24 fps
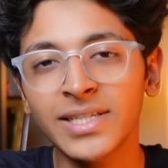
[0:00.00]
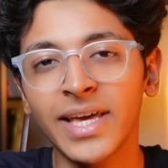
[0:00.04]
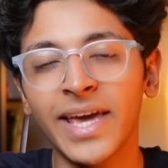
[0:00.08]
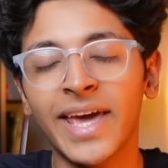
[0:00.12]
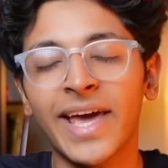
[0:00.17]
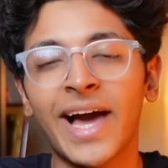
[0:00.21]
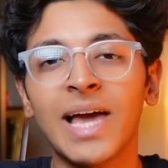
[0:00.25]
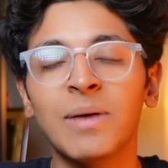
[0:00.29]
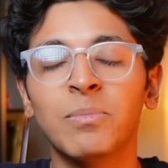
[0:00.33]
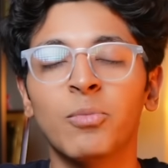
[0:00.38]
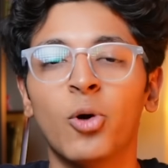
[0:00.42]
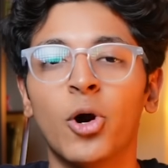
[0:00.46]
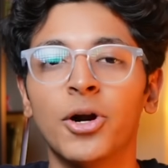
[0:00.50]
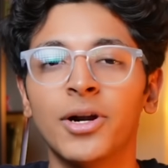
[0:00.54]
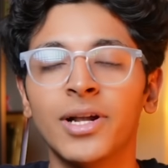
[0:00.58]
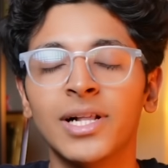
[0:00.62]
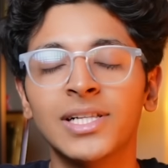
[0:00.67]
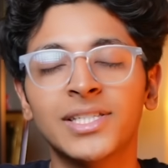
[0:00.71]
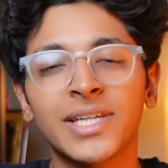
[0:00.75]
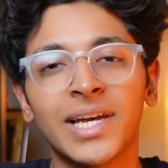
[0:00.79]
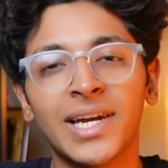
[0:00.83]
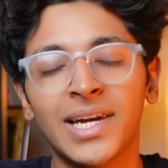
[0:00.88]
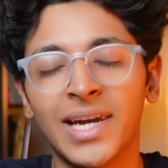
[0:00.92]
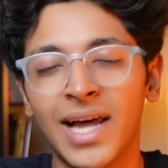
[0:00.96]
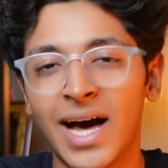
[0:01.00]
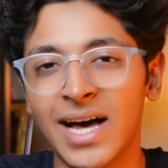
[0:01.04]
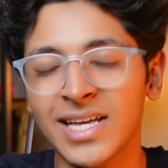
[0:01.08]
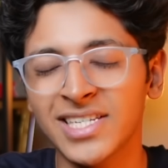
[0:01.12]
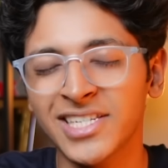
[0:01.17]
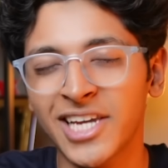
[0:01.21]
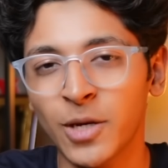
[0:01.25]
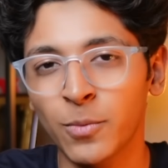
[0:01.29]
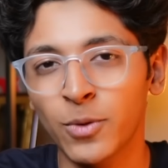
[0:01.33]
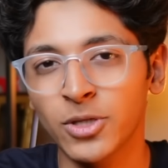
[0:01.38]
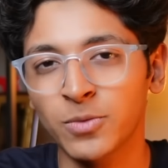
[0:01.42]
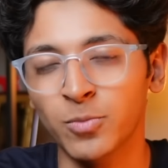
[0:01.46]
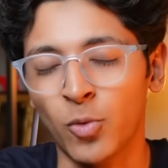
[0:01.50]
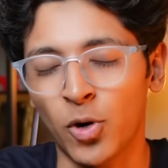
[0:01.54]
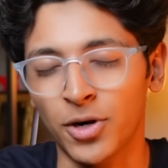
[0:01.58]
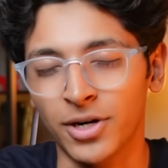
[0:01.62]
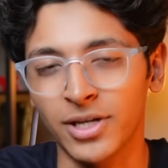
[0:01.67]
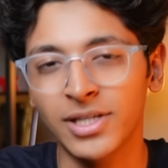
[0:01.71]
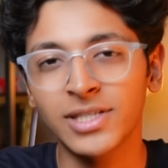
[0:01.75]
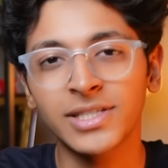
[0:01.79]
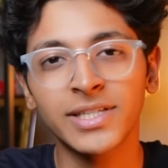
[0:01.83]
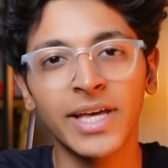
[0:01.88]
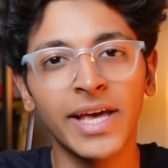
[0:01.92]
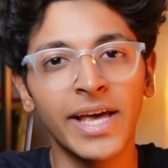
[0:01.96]
AI models and large language
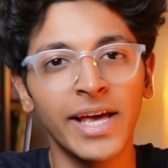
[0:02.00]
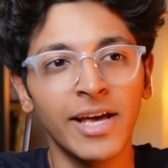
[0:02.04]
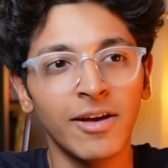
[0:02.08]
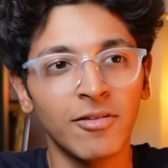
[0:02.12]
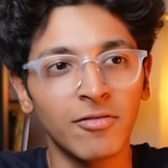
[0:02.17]
models,